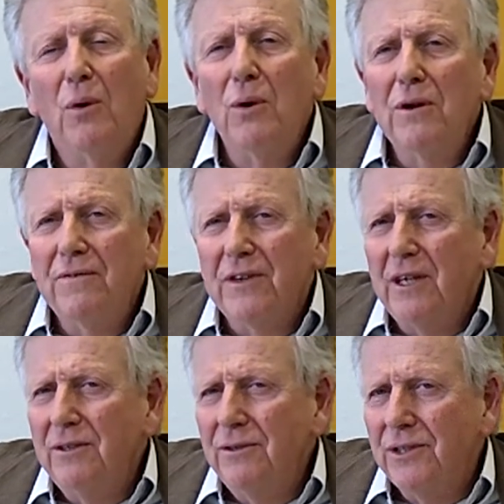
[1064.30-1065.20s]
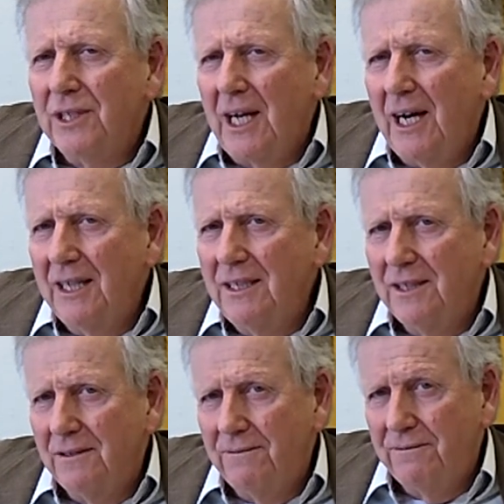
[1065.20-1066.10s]
All of those
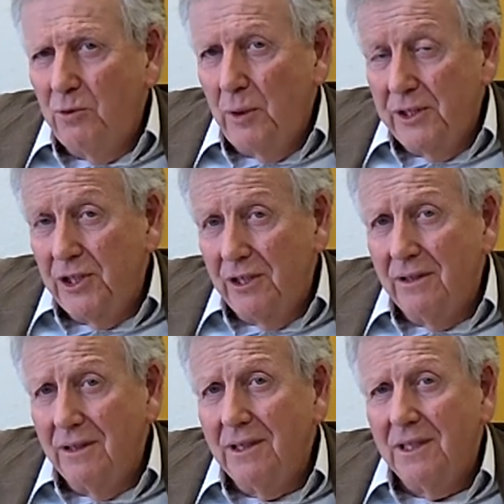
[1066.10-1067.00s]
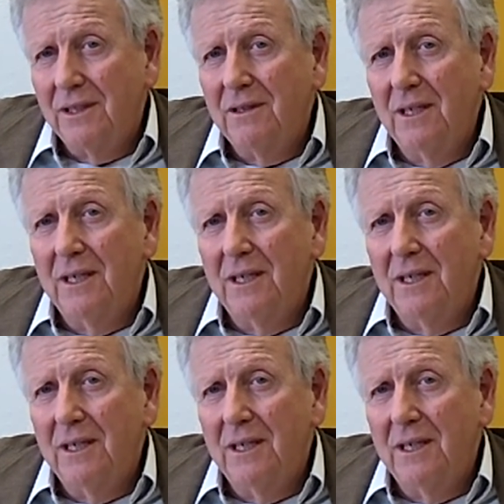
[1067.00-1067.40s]
kinds of questions